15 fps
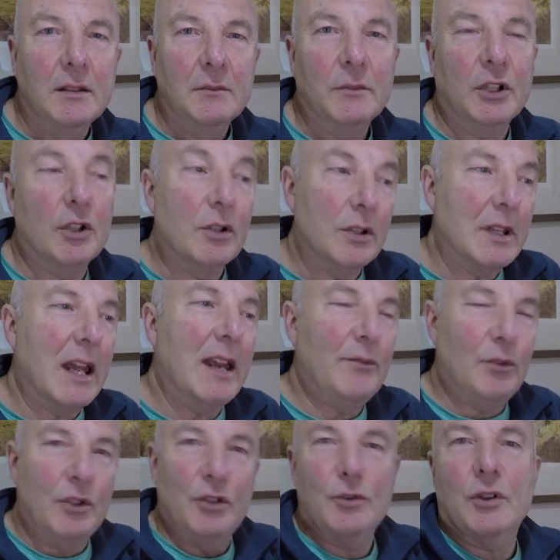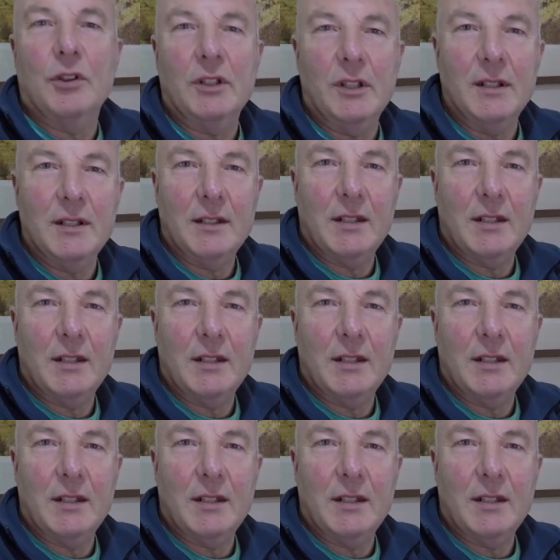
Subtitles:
Because everyone who's gone in at